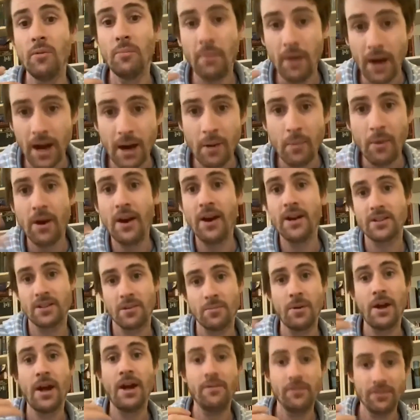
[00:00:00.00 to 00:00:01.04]
power as
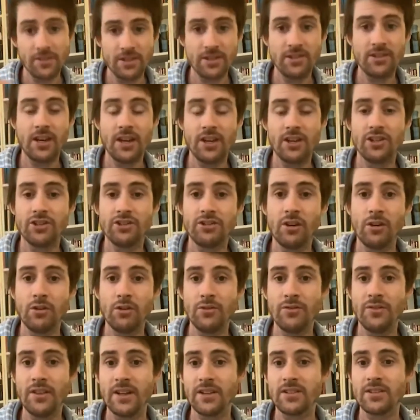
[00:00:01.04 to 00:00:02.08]
a parent to take
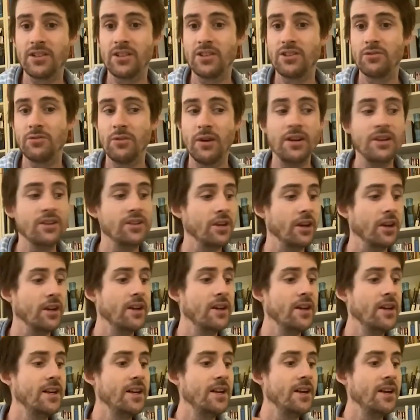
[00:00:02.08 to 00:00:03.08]
control of that situation